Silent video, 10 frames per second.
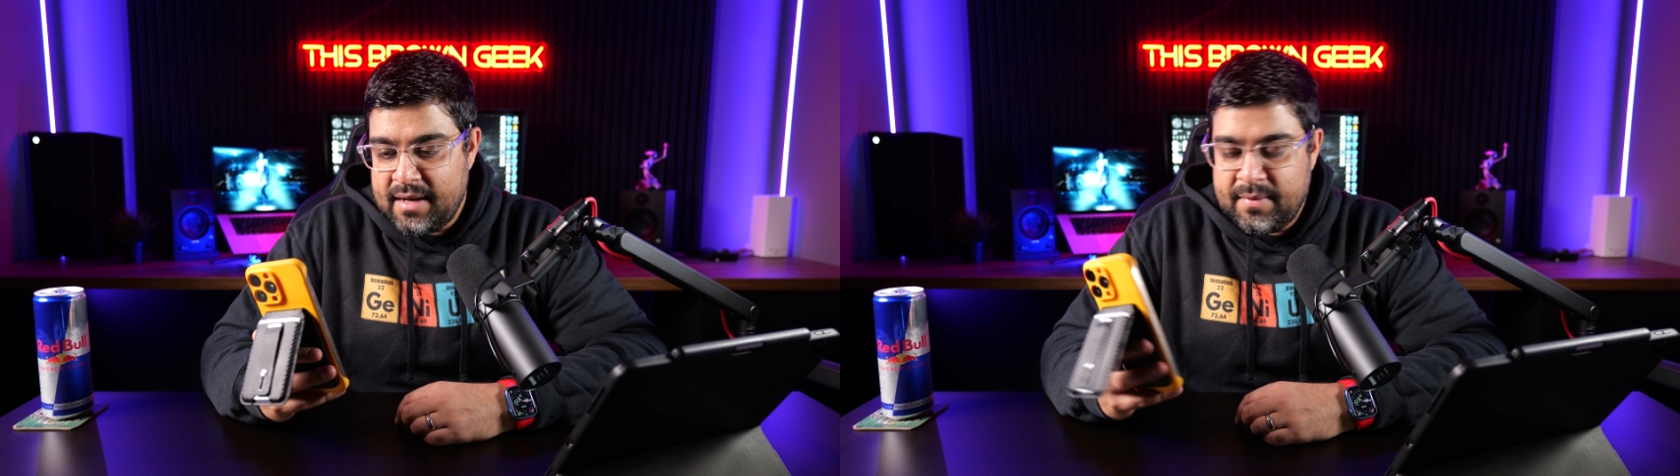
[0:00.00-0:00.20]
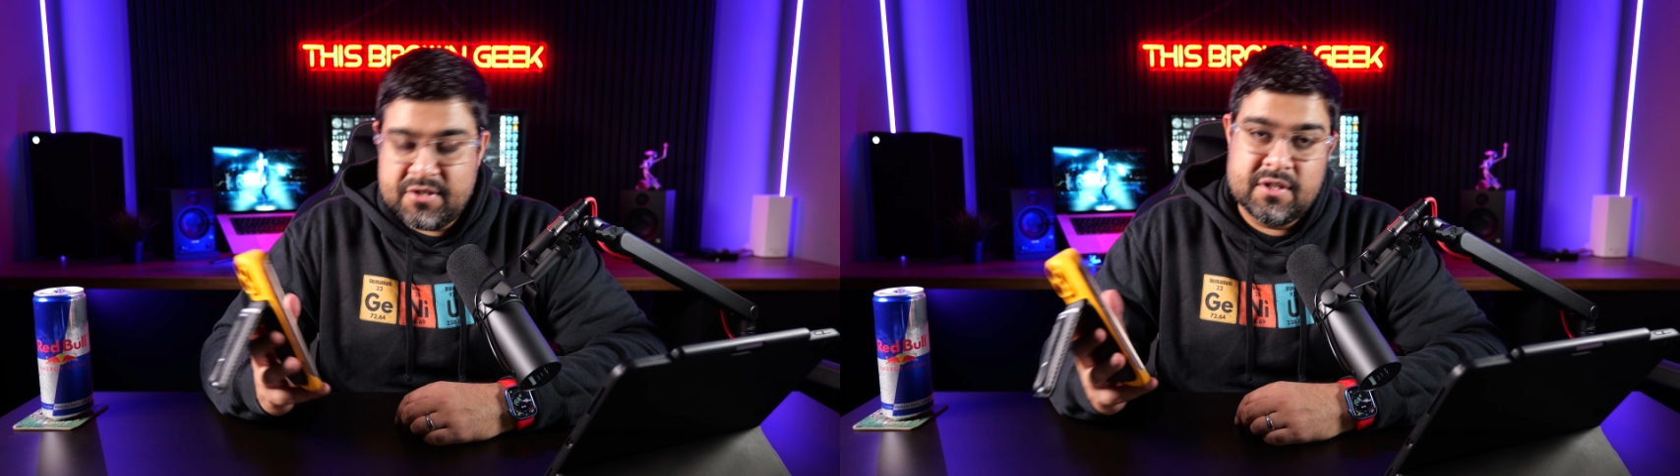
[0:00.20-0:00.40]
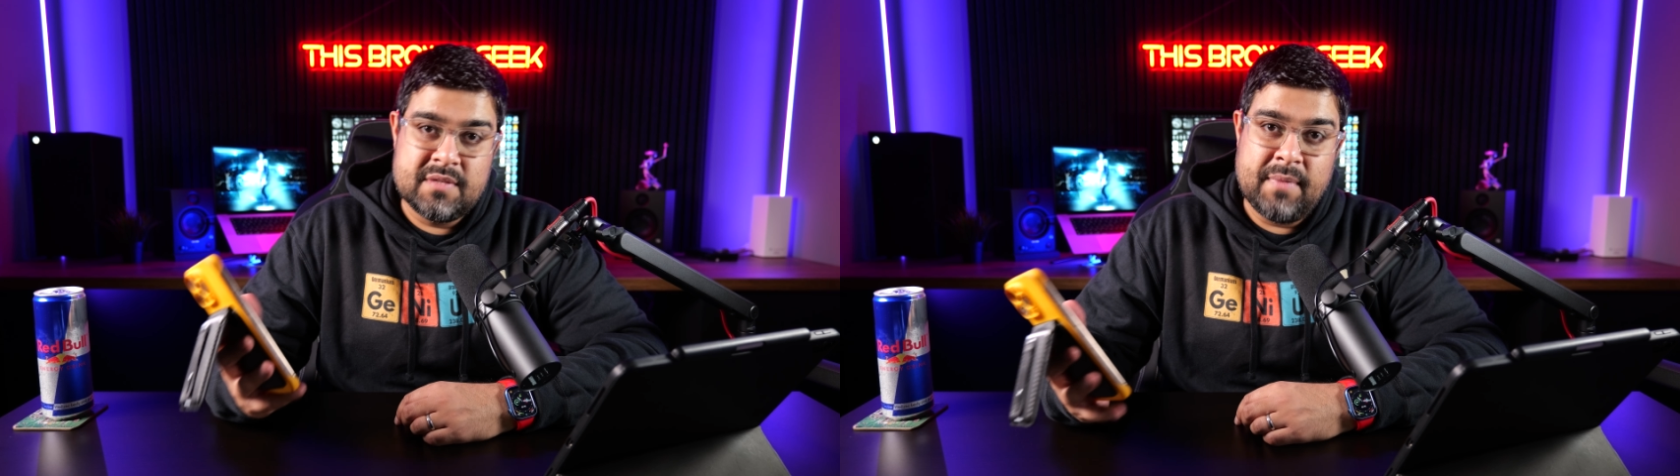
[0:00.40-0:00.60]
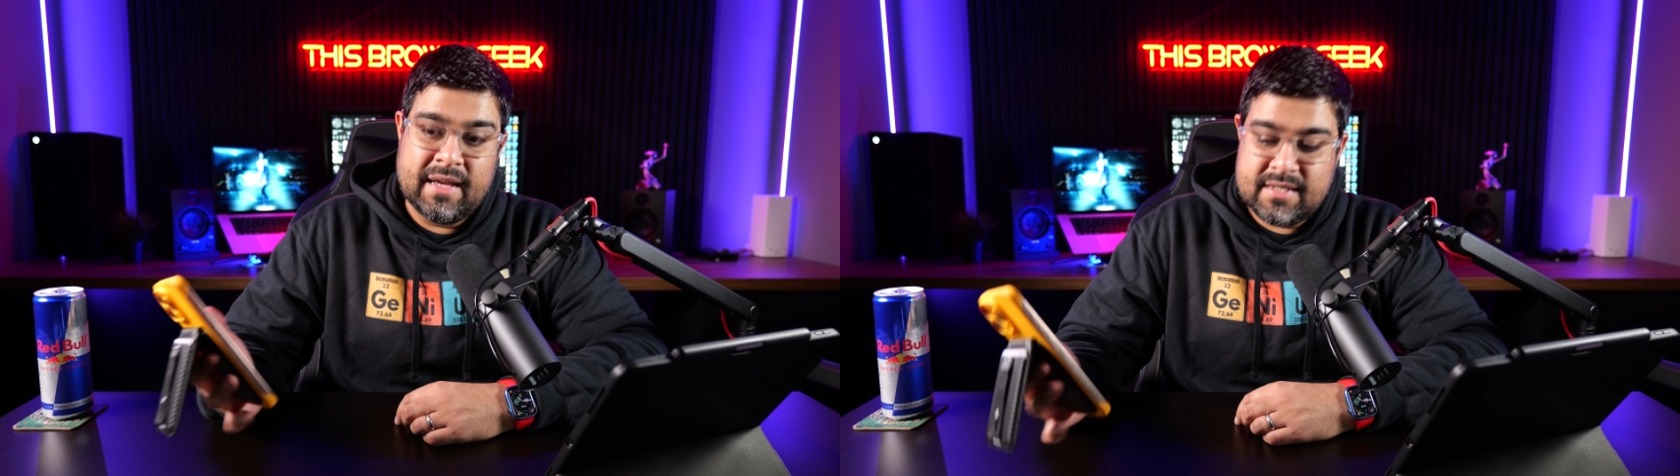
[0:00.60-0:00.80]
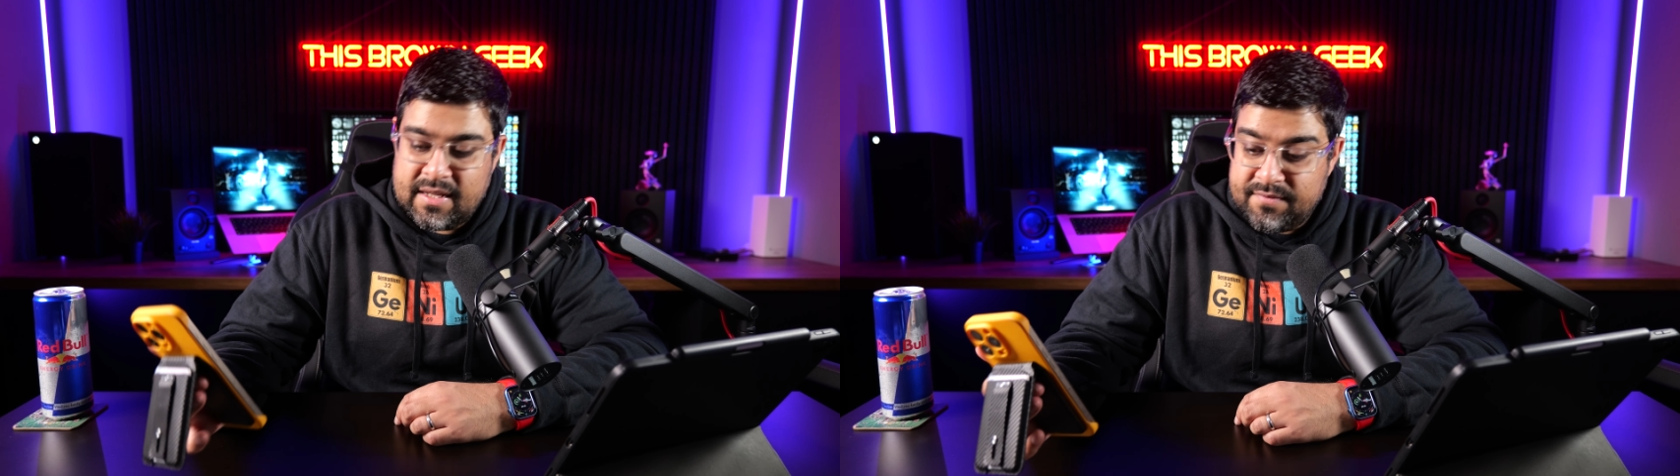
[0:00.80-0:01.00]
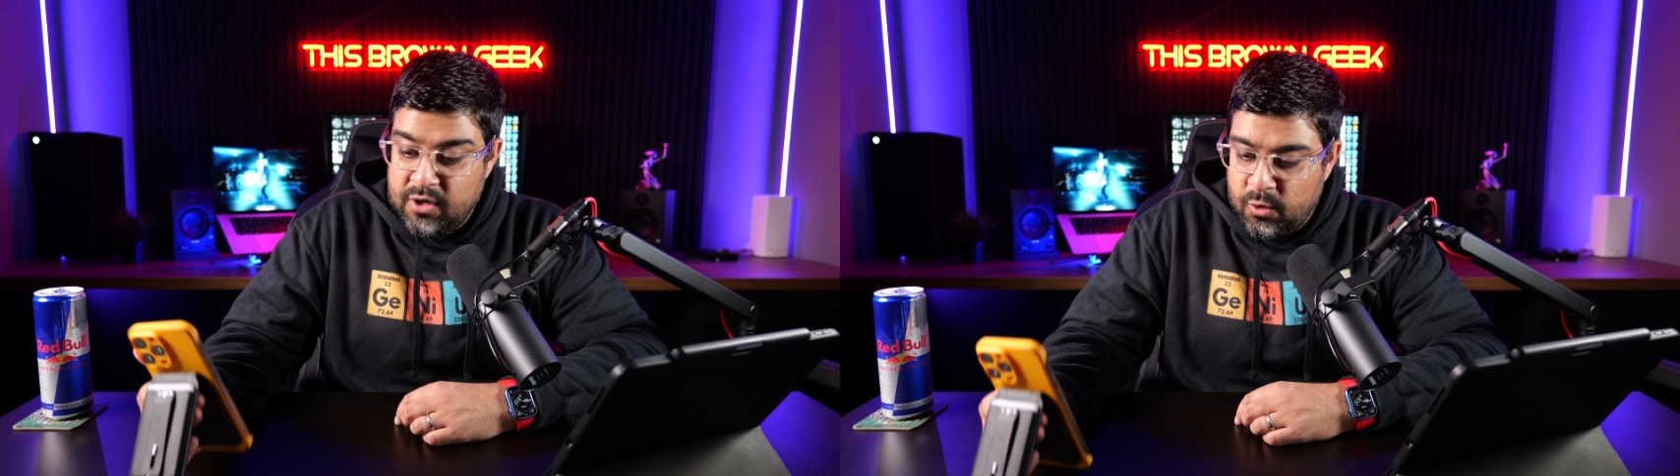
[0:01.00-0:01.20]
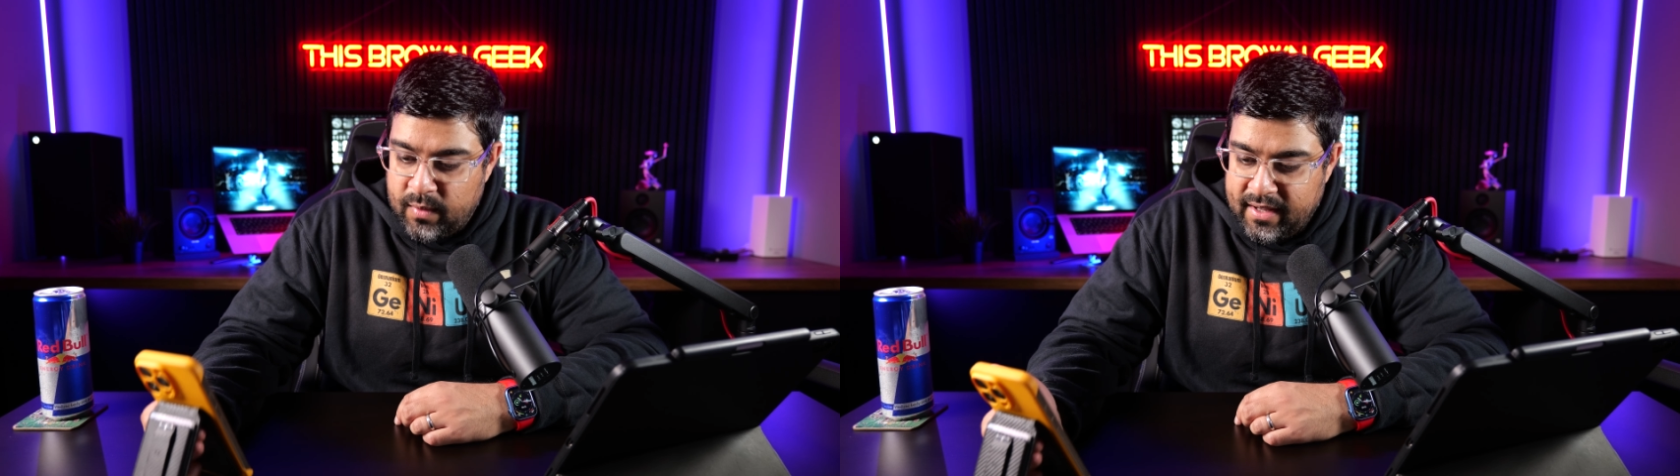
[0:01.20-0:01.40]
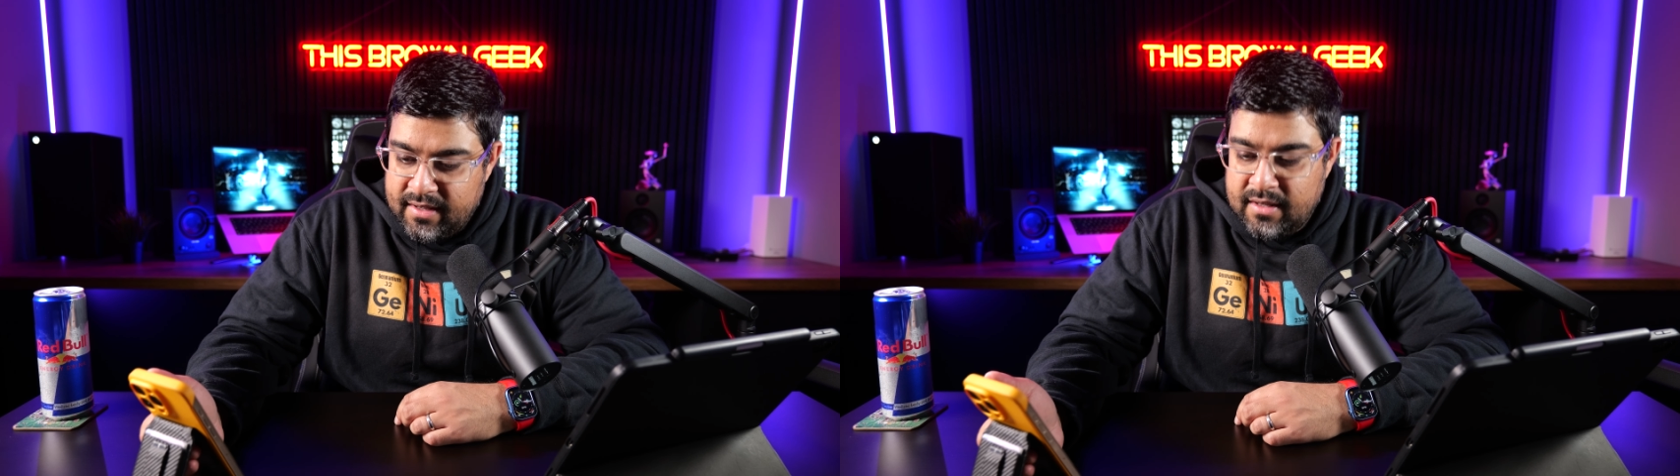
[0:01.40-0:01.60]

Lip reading: mentions MagSafe nowhere,